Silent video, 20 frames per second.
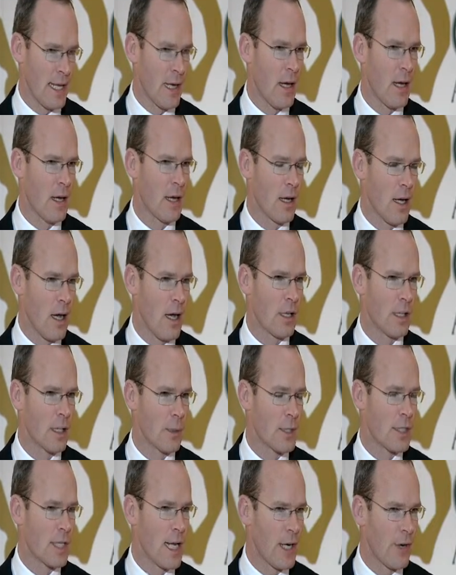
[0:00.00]
Hong Kong there
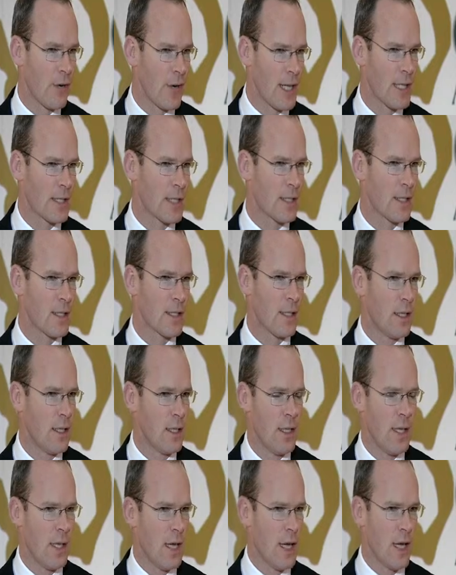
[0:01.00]
were 10 races,
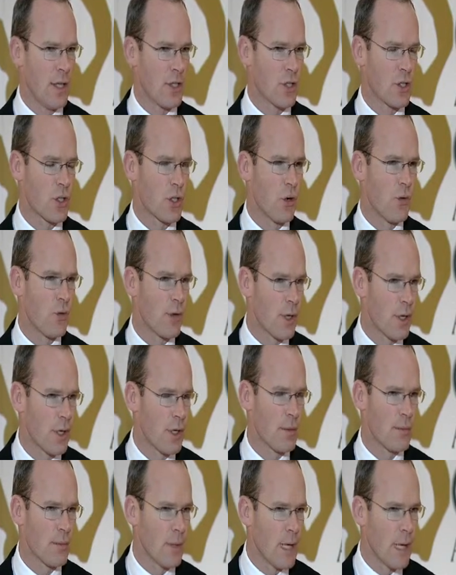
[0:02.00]
just
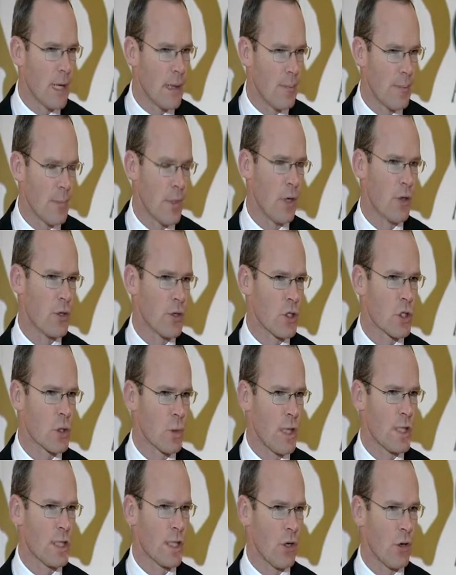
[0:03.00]
over
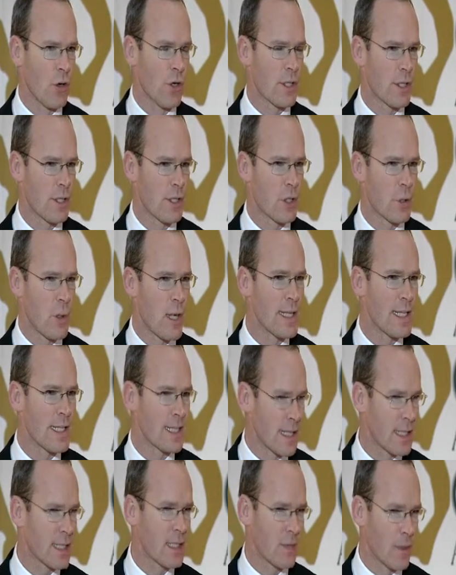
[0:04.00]
120 horses,
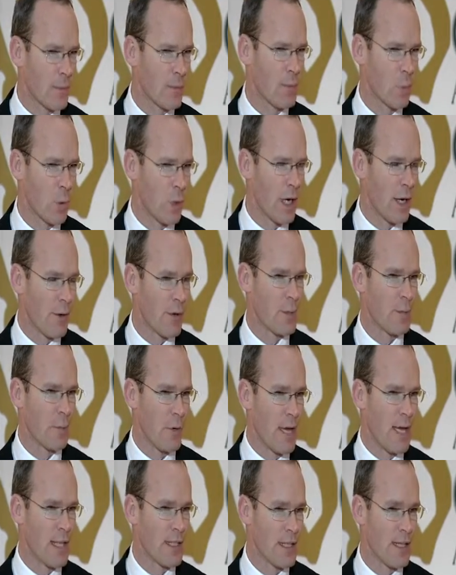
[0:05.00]
26 of them were Irish
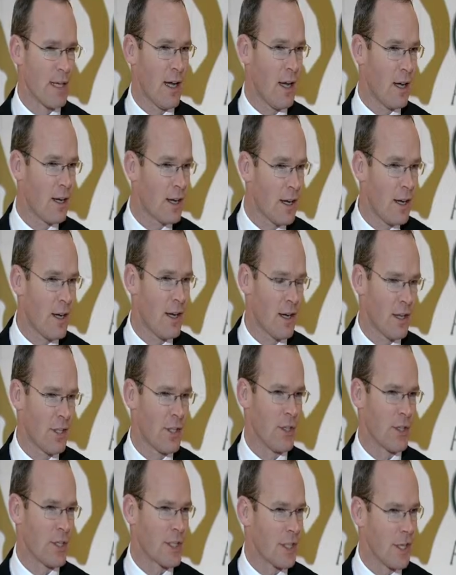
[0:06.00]
bred in Hong Kong on
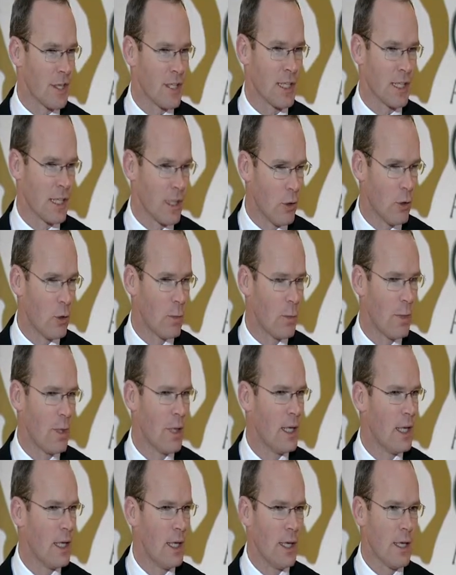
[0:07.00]
the other side of the globe.
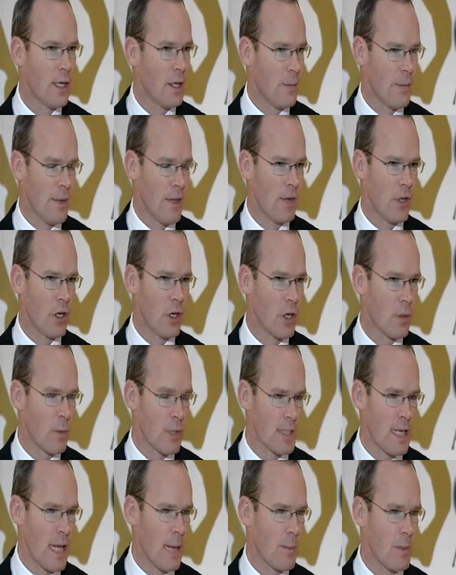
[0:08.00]
You know, if you look at
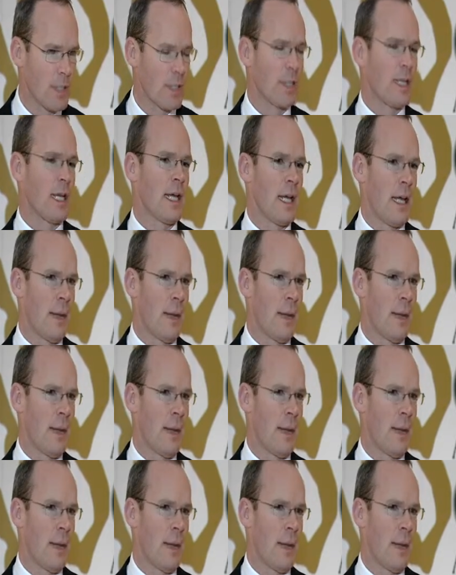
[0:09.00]
what's happened